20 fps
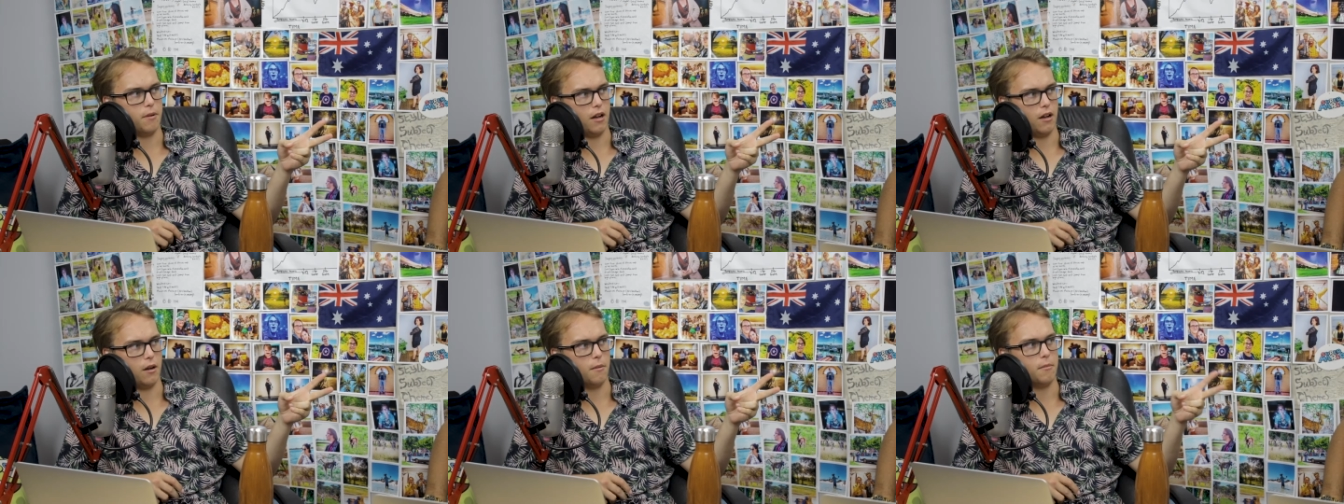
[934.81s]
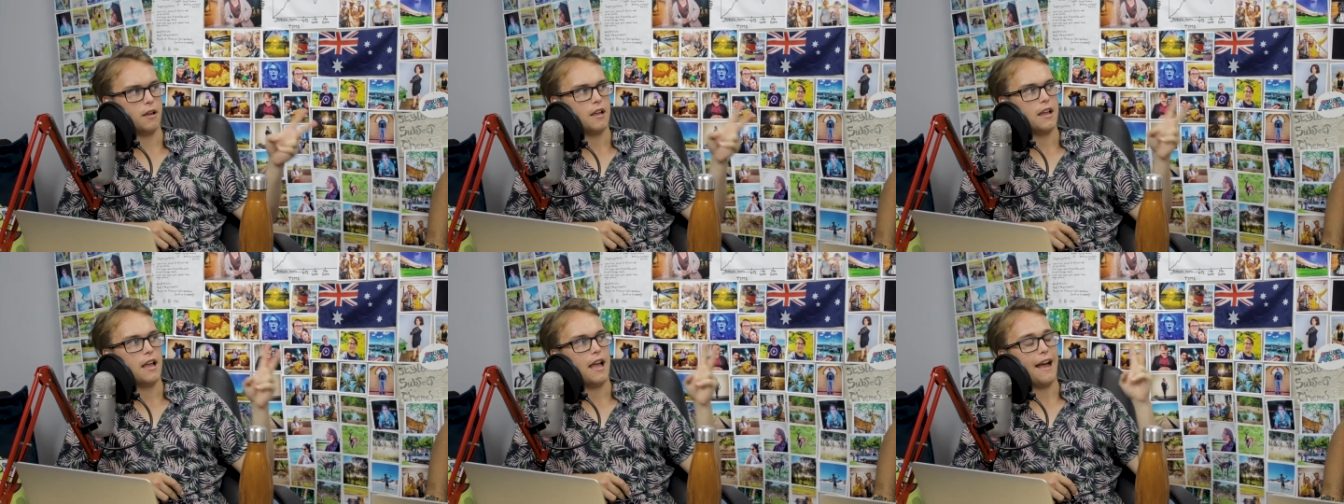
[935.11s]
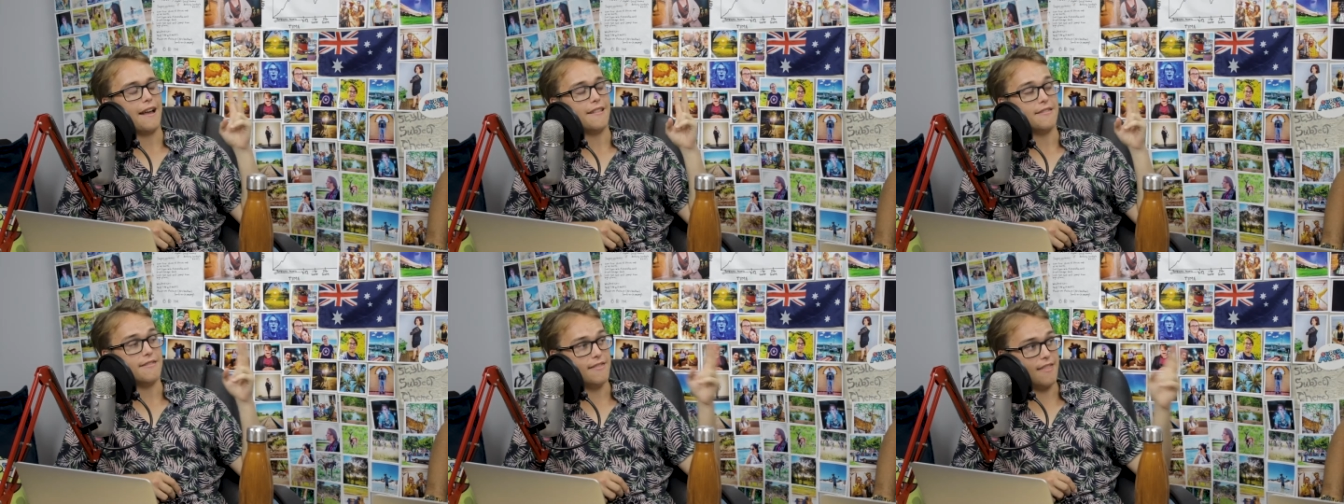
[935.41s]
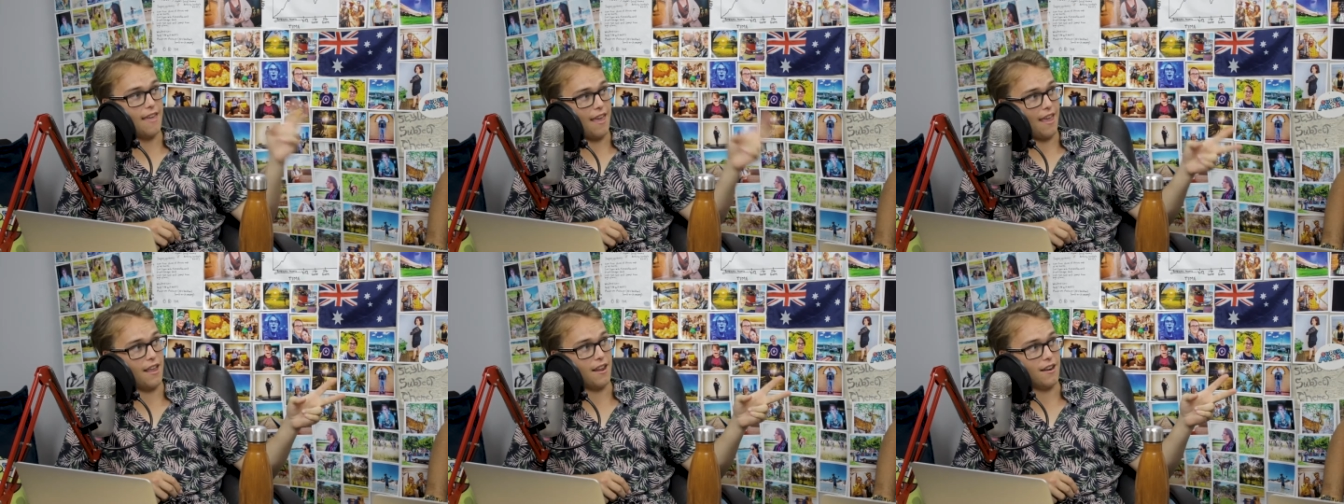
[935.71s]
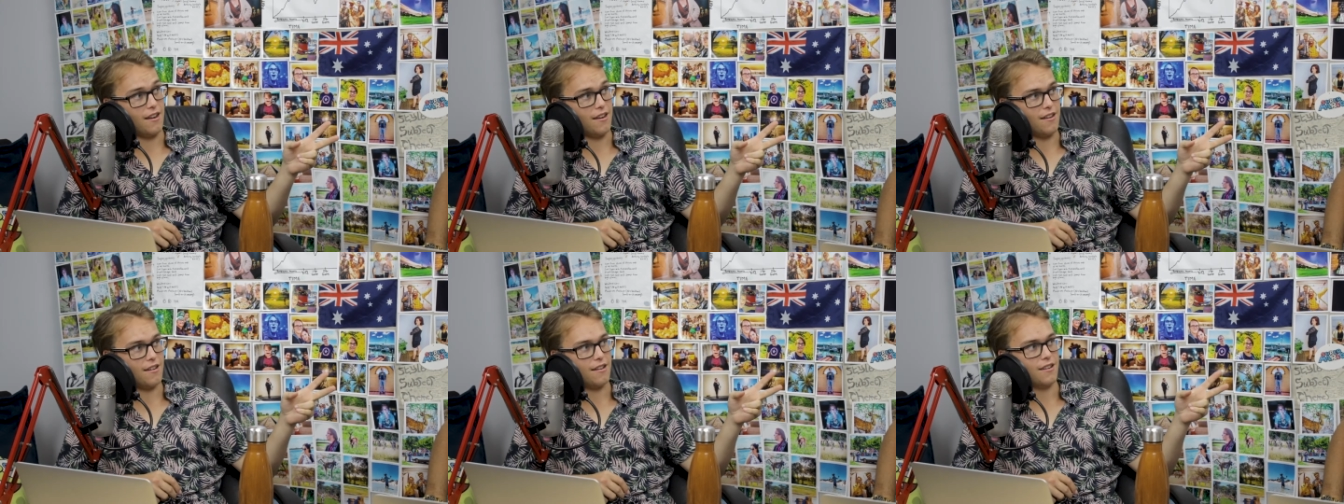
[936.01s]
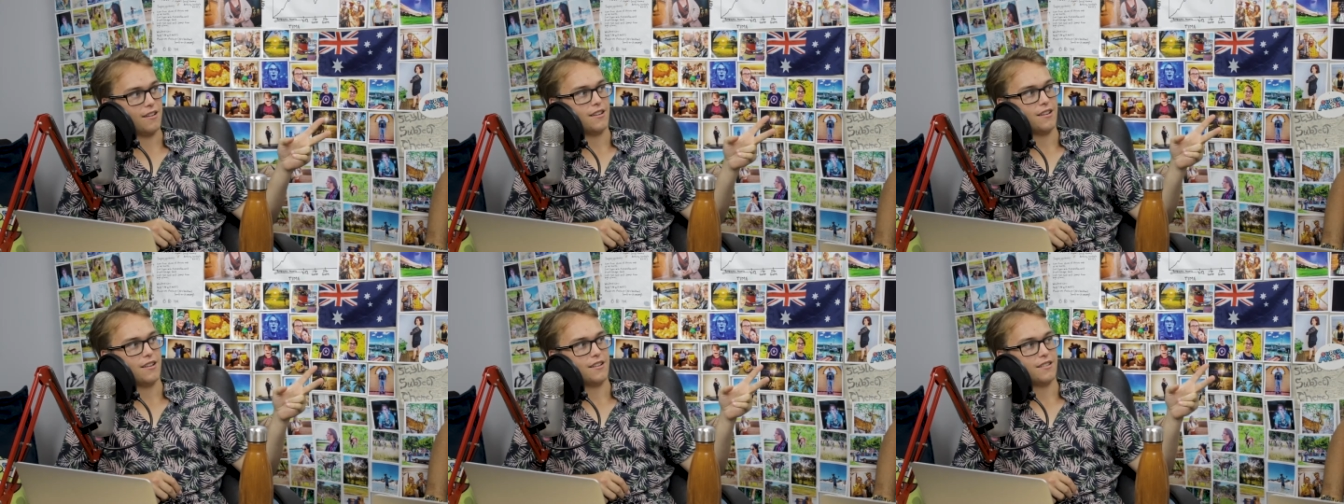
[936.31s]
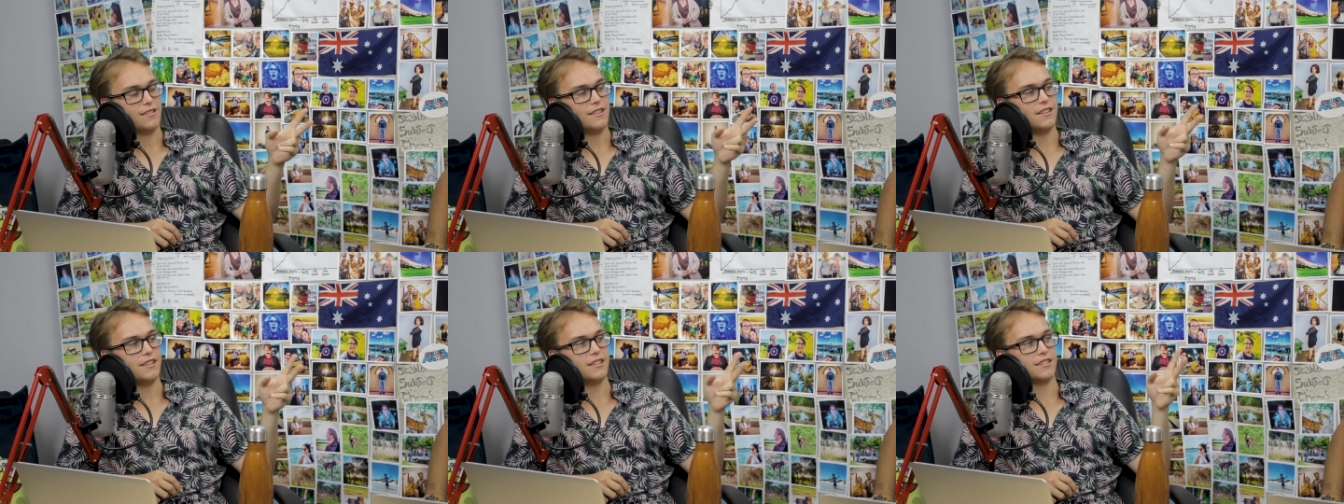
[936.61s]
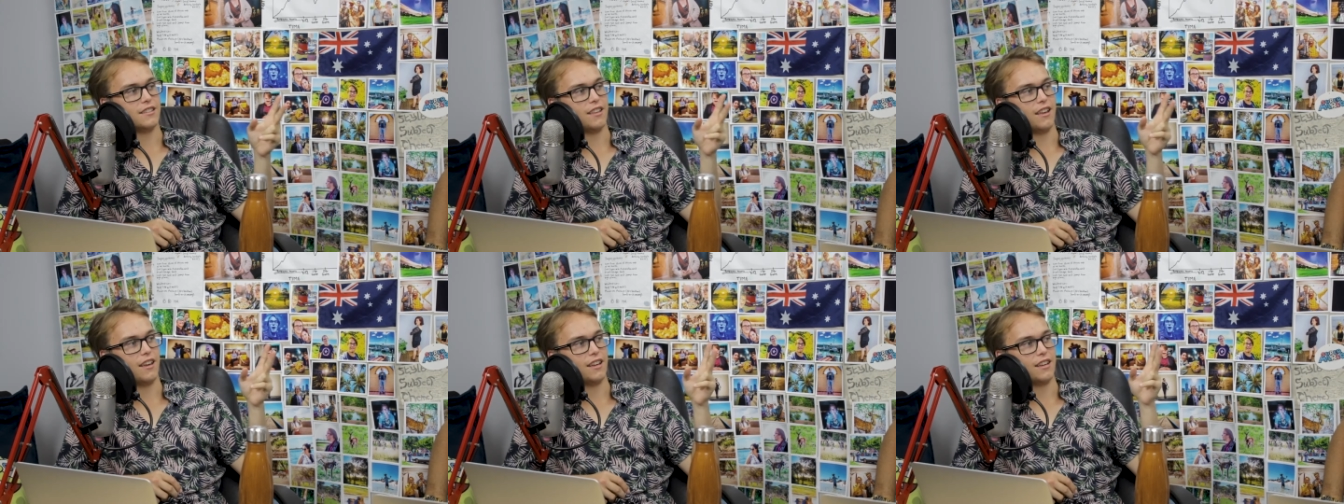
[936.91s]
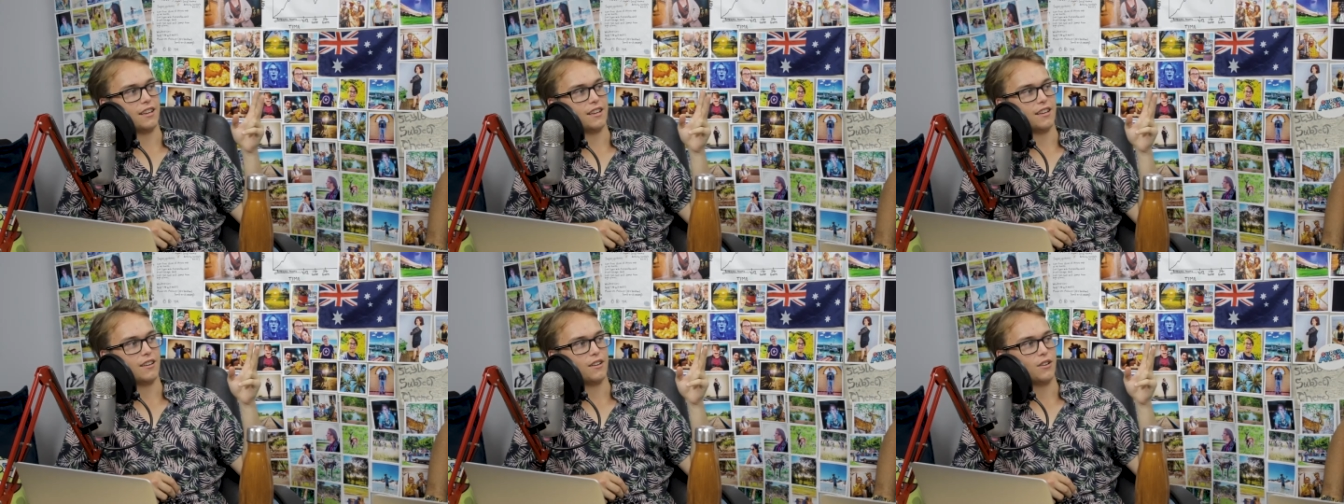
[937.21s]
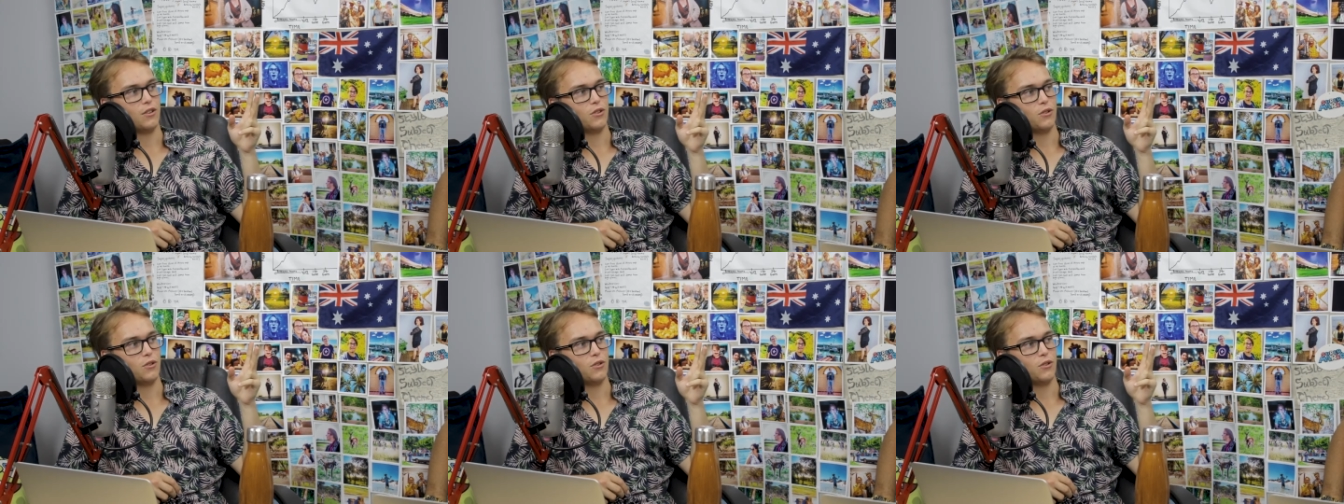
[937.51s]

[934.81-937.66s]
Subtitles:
the pub. And then these like